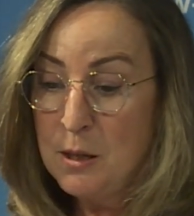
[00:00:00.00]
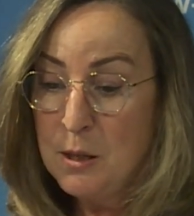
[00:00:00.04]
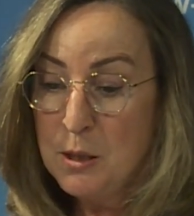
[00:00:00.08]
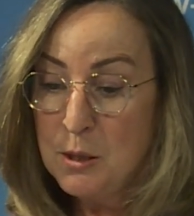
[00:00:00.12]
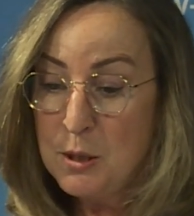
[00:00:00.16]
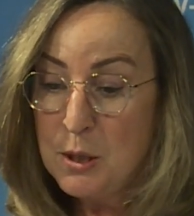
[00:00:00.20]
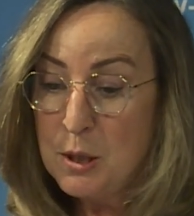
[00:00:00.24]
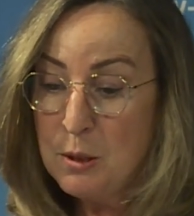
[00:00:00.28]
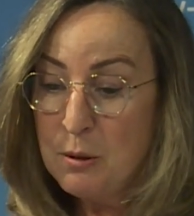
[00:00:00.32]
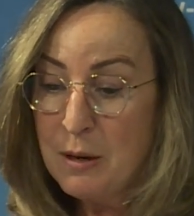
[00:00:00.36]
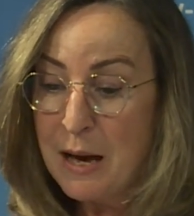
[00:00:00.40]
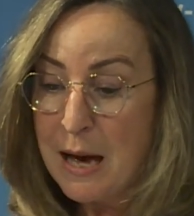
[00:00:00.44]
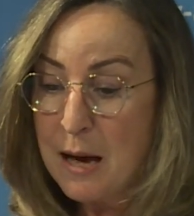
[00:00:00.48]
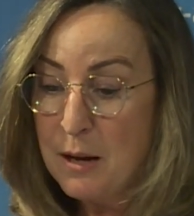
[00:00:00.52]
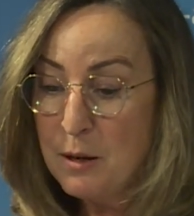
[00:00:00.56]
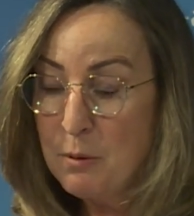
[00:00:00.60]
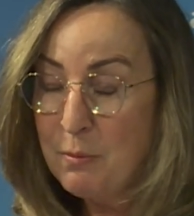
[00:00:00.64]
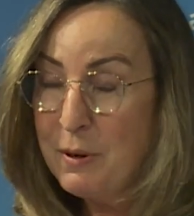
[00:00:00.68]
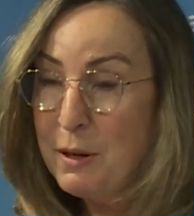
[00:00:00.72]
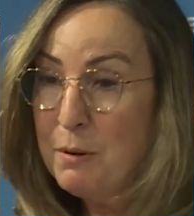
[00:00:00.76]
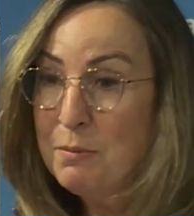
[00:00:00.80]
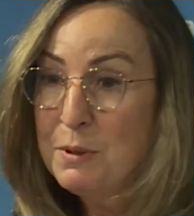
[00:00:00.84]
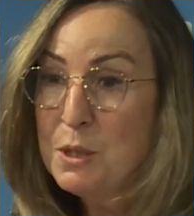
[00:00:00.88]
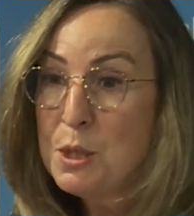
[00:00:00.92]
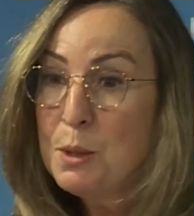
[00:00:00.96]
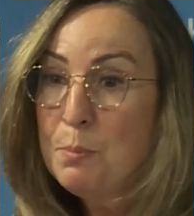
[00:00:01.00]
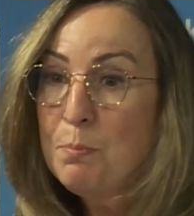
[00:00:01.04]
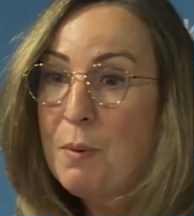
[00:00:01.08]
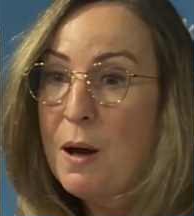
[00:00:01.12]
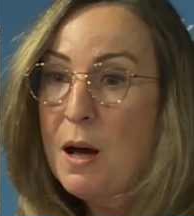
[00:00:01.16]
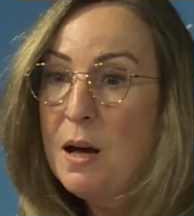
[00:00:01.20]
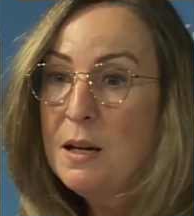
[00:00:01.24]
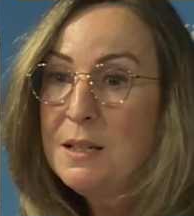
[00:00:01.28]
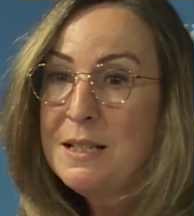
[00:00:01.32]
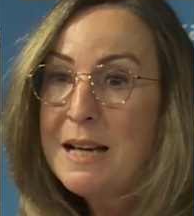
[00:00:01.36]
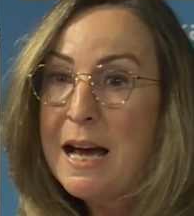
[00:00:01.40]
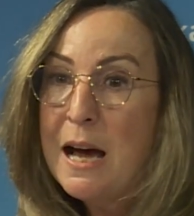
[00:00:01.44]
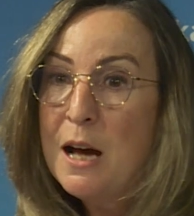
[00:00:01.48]
So how do we
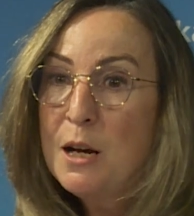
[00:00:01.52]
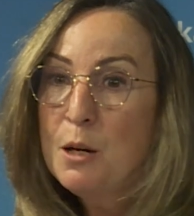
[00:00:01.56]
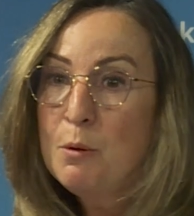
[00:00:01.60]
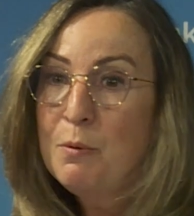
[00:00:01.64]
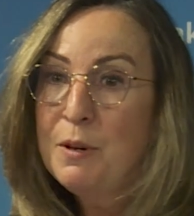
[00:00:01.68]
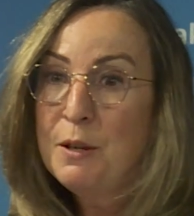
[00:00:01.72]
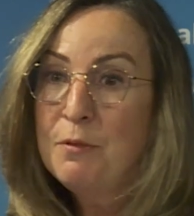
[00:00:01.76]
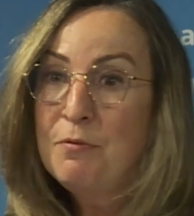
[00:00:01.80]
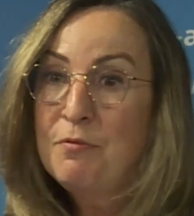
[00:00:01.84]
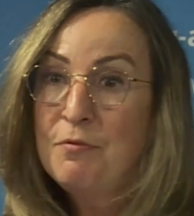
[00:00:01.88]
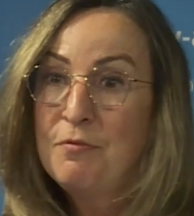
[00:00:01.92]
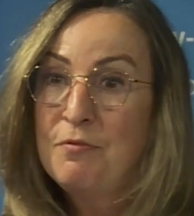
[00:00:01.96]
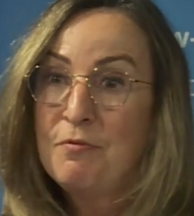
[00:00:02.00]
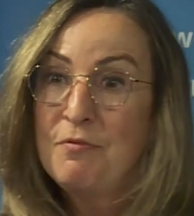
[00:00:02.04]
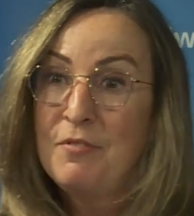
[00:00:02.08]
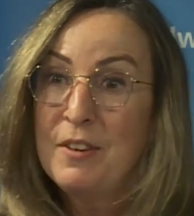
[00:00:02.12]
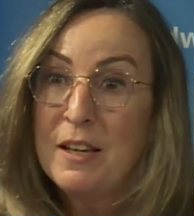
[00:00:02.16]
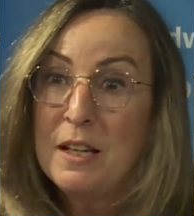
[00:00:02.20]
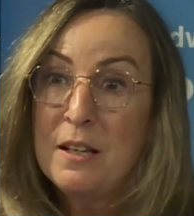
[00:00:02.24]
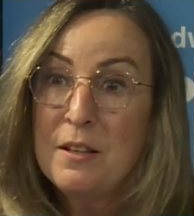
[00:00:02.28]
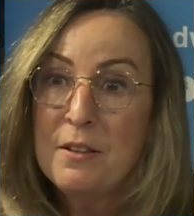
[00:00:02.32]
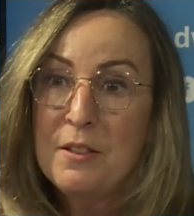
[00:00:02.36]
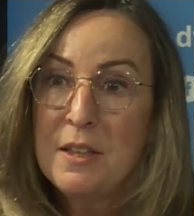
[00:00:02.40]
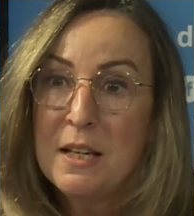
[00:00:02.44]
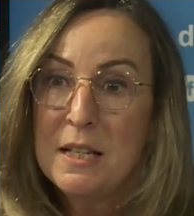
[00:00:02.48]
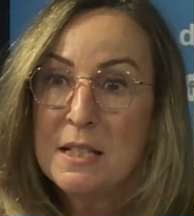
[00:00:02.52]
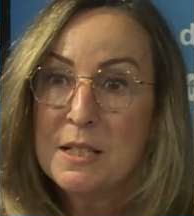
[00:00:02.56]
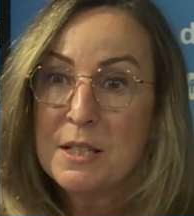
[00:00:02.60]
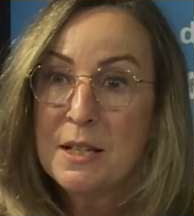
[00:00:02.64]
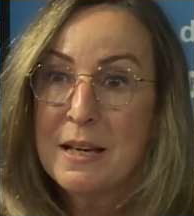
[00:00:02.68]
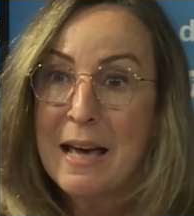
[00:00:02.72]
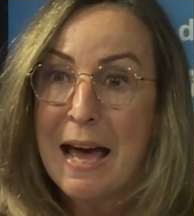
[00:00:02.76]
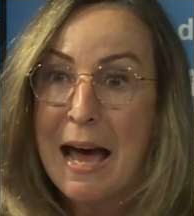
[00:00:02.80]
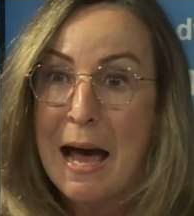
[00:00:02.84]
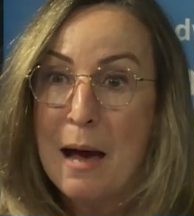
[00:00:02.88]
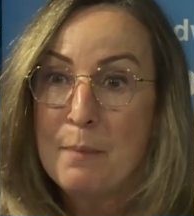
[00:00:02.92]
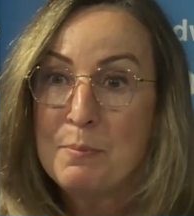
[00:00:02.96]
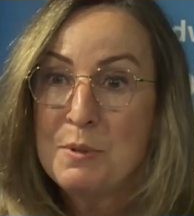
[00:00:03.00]
respond? How do we fill these
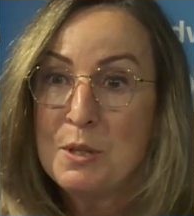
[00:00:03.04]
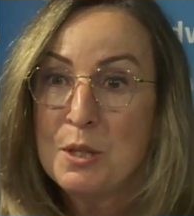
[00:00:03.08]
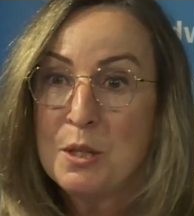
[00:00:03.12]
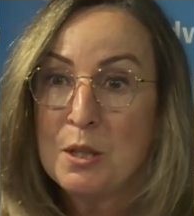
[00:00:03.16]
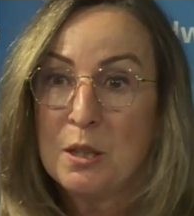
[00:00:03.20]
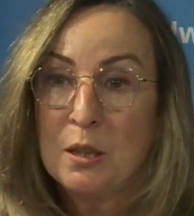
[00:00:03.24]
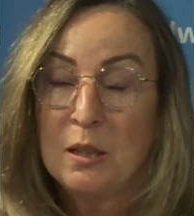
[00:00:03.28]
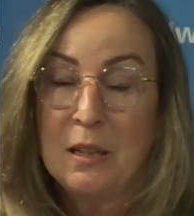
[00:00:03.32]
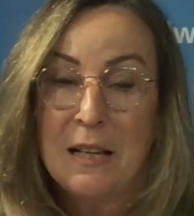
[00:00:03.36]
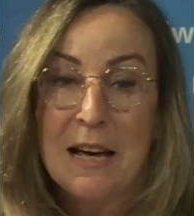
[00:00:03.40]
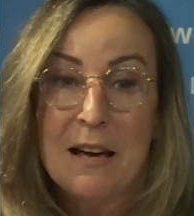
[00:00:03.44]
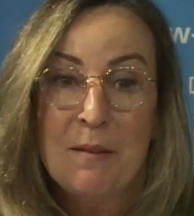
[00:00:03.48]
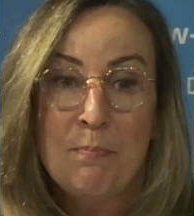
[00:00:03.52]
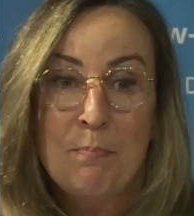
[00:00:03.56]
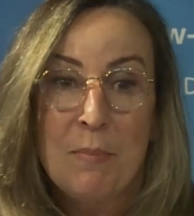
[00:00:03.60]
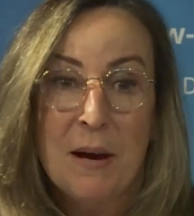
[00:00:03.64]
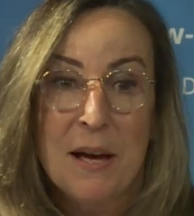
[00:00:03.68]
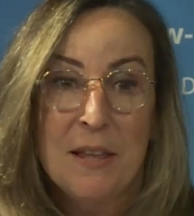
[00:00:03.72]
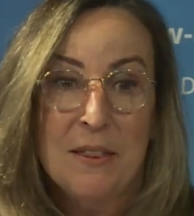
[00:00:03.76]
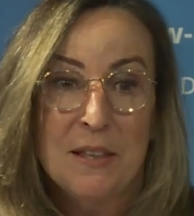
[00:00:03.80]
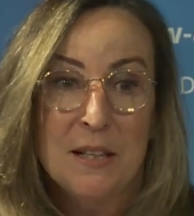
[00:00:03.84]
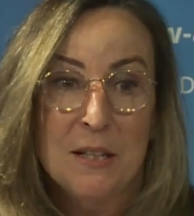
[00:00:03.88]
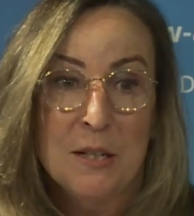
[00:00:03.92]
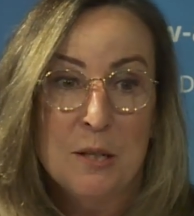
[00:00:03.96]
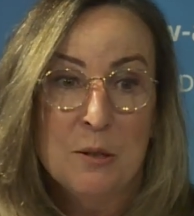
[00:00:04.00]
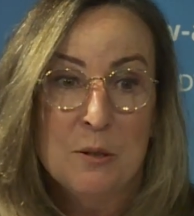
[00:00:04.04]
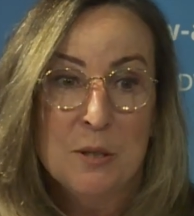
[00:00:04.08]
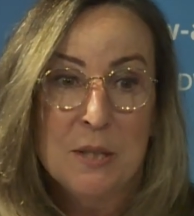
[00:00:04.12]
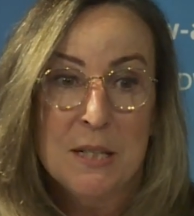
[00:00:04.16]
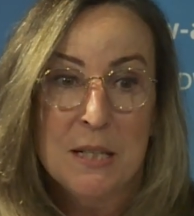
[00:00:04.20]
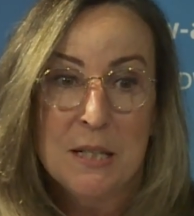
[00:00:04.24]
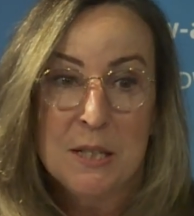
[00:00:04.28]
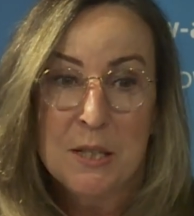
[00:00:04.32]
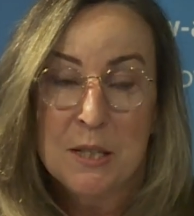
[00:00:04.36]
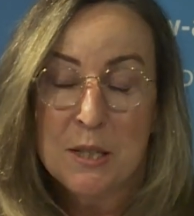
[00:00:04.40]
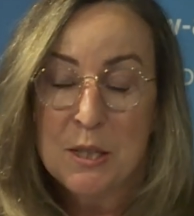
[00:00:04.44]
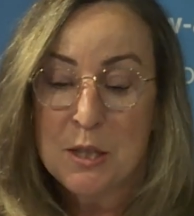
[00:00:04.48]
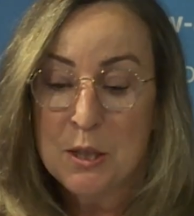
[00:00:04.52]
gaps that are left by the news
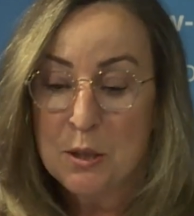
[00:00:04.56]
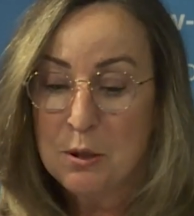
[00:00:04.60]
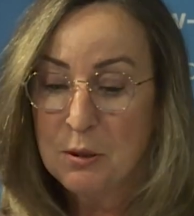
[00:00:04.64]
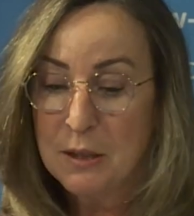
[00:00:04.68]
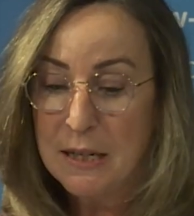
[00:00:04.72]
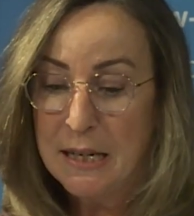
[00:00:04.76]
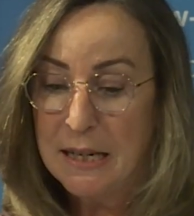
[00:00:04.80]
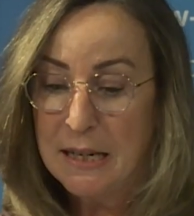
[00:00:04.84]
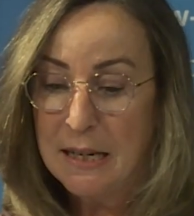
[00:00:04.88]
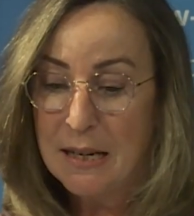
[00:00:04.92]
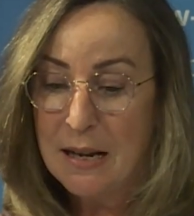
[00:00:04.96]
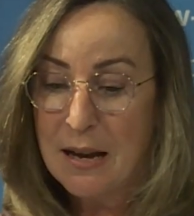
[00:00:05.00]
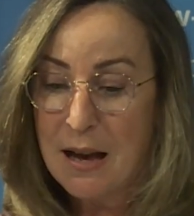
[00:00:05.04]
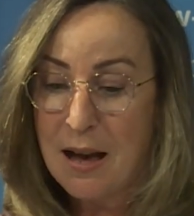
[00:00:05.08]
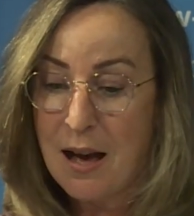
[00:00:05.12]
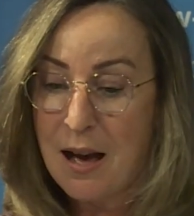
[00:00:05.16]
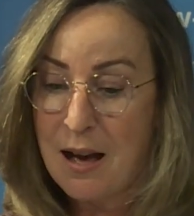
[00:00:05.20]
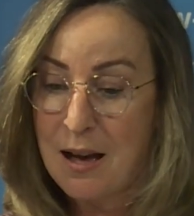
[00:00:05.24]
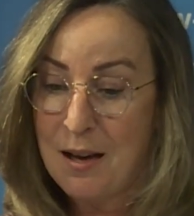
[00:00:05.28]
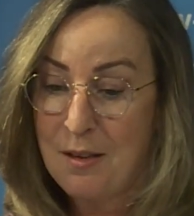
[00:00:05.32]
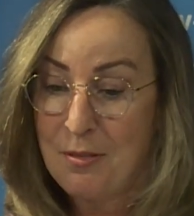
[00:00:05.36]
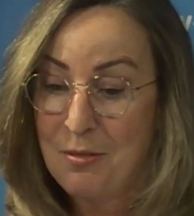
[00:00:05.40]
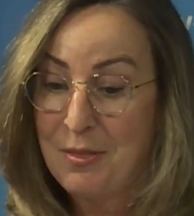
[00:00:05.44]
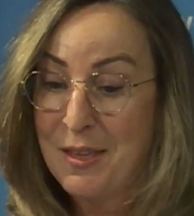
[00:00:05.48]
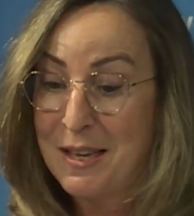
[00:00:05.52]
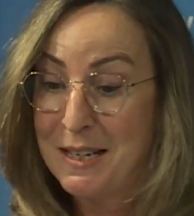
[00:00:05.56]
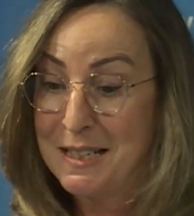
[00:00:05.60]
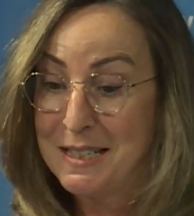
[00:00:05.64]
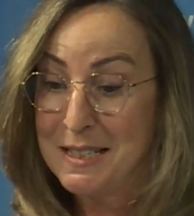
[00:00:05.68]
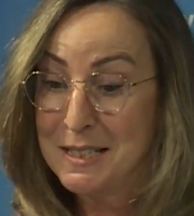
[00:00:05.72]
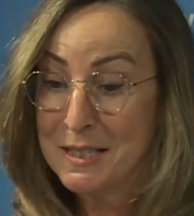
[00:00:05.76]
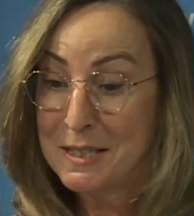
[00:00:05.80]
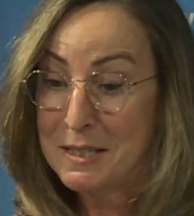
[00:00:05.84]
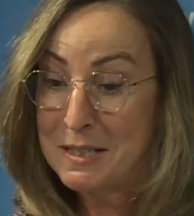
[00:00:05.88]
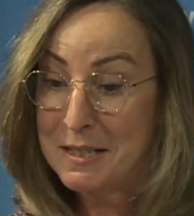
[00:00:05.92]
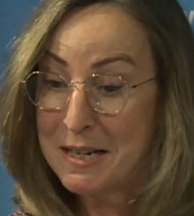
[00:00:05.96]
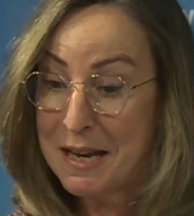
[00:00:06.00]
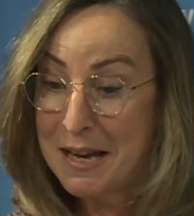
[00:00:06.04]
industry that
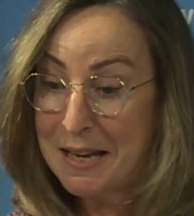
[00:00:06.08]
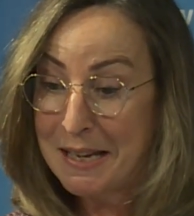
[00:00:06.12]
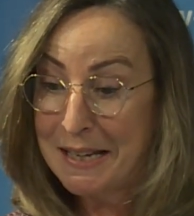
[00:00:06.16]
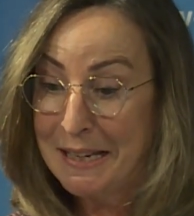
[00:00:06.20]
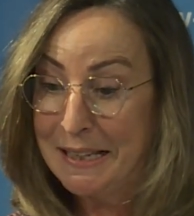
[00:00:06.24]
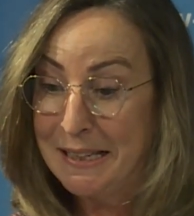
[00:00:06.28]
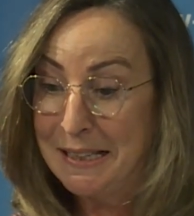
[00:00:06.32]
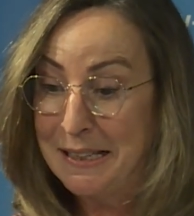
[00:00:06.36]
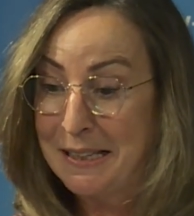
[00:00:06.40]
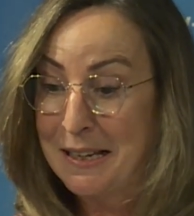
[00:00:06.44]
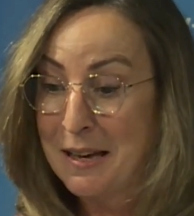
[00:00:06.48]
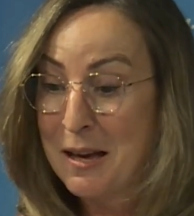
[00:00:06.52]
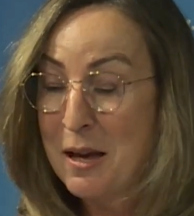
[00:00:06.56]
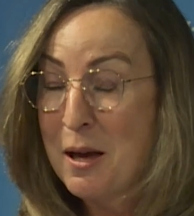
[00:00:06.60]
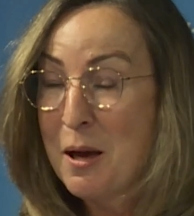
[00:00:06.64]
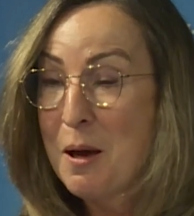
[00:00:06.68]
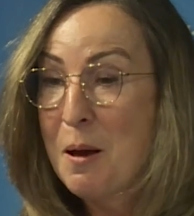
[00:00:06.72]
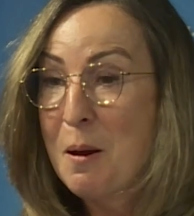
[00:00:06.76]
is dying,